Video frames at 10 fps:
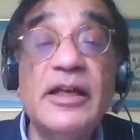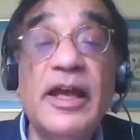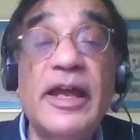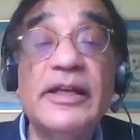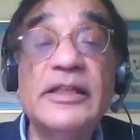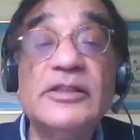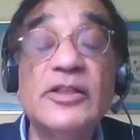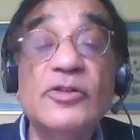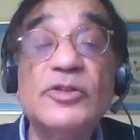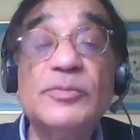and it's
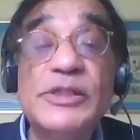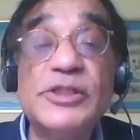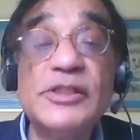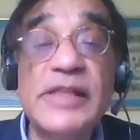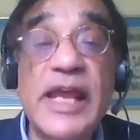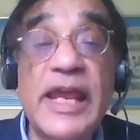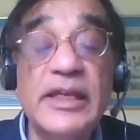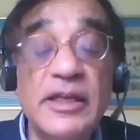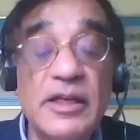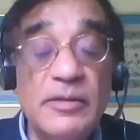an auspicious
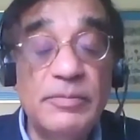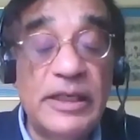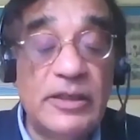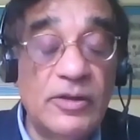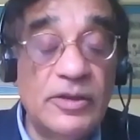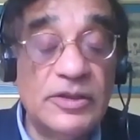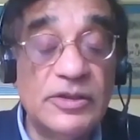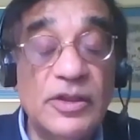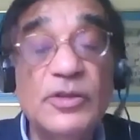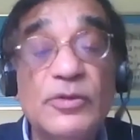day
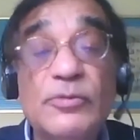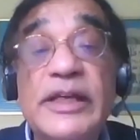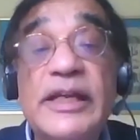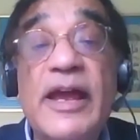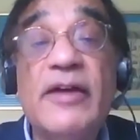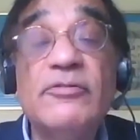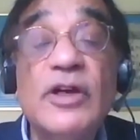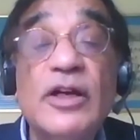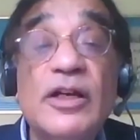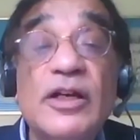because we have,